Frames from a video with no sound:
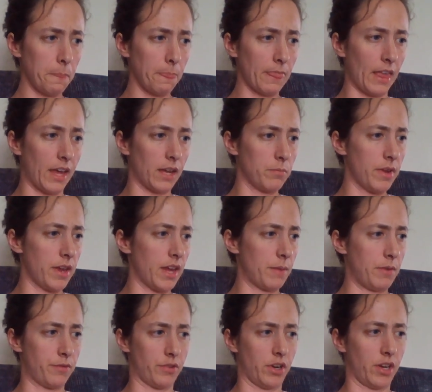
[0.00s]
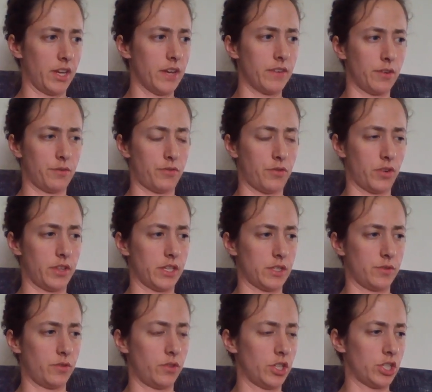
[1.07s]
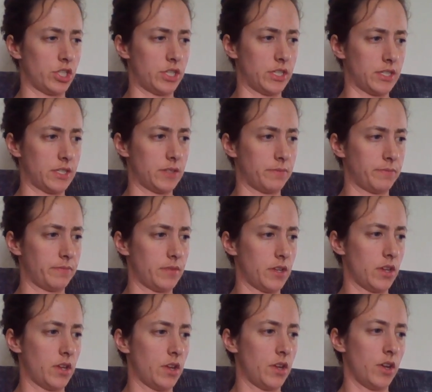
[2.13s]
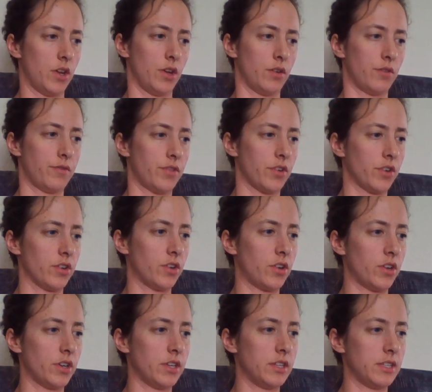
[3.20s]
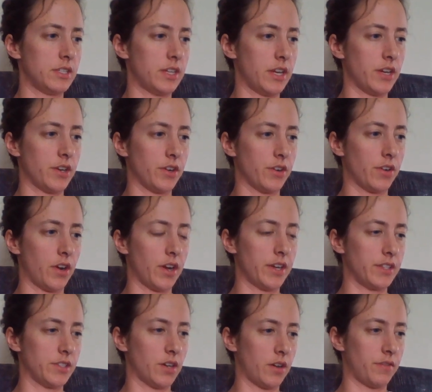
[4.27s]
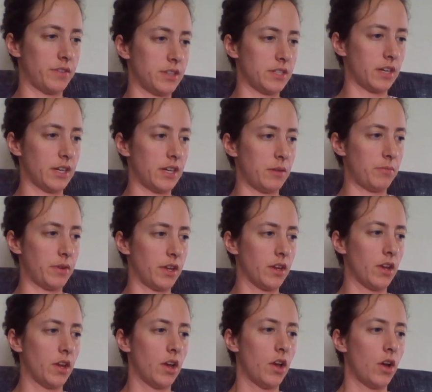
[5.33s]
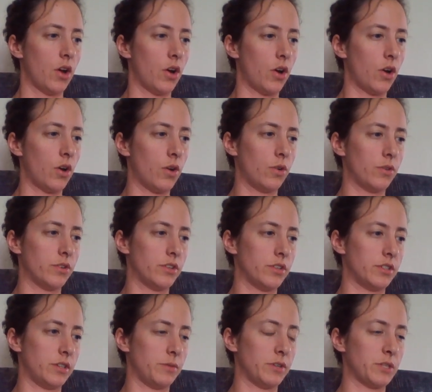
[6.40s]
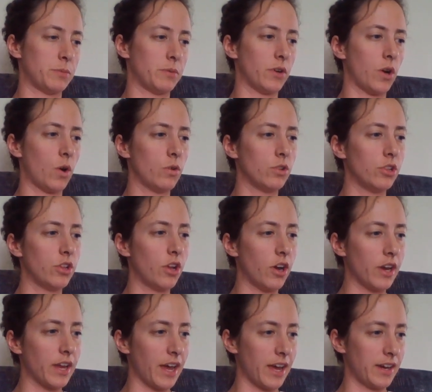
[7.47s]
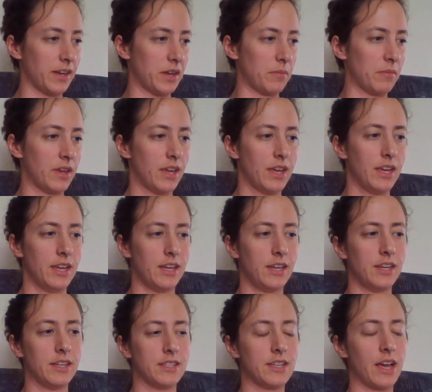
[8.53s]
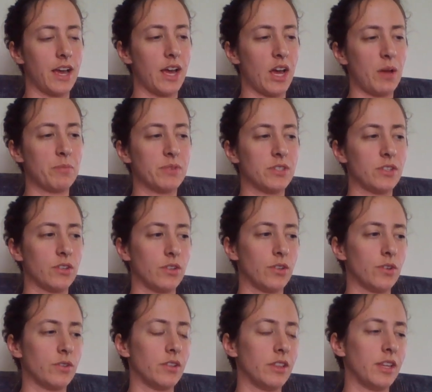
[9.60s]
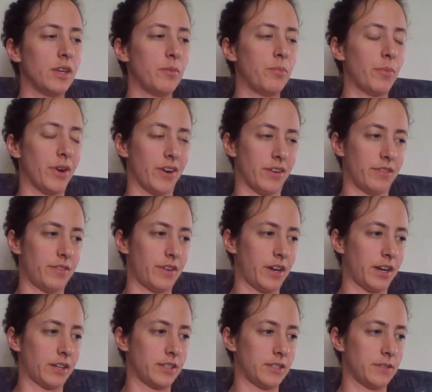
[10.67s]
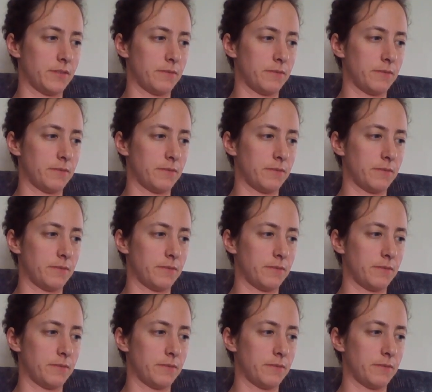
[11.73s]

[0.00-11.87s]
And may I be forgiven for this foolishness." Fern couldn't take her eyes off the tiny pig. "Oh," she whispered, "oh, look at him. He's absolutely perfect."